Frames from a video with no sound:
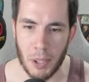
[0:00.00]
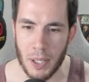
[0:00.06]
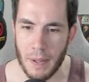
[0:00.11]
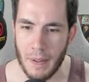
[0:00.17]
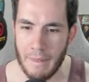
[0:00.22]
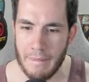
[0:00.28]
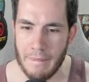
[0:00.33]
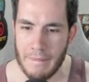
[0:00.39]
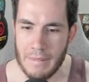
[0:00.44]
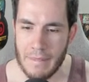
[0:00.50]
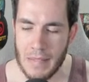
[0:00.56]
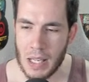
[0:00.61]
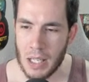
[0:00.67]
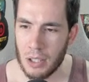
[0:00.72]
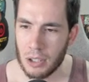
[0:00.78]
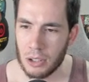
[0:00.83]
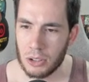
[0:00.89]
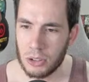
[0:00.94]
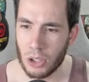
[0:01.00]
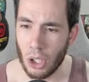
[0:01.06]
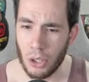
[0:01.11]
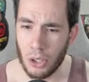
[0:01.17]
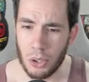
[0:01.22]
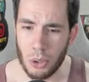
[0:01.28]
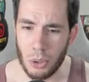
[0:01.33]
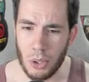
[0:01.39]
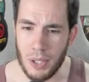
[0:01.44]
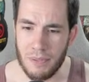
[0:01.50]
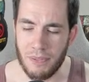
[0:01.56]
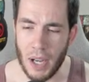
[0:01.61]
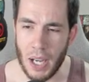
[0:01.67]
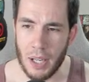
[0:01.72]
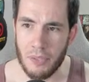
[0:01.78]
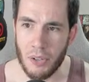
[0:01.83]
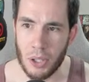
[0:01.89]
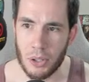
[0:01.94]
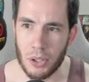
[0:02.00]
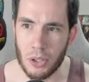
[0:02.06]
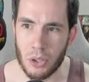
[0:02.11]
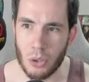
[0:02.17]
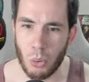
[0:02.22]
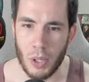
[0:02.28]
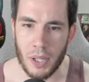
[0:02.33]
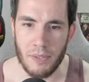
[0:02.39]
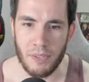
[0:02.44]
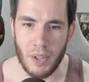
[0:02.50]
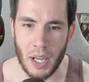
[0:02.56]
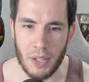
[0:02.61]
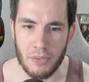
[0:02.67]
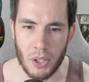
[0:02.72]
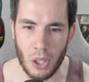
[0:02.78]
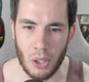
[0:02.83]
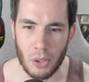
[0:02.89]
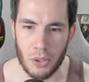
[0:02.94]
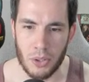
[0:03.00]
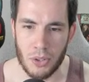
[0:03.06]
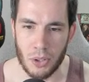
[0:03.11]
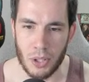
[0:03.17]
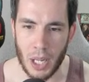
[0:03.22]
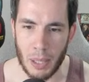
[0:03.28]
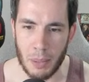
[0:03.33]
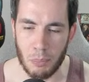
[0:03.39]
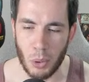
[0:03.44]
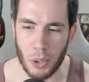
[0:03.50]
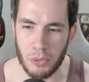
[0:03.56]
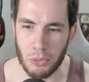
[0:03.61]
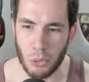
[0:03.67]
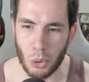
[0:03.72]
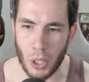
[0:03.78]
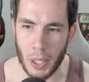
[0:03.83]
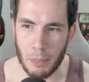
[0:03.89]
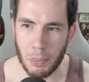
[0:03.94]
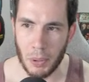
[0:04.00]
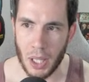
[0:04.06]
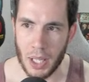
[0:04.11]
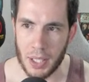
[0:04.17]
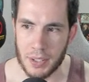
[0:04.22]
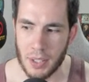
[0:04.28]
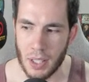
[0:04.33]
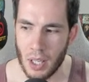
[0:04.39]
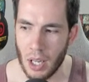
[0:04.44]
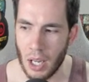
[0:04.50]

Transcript: $60. Call of Duty, $525 for 9.4A+. plus.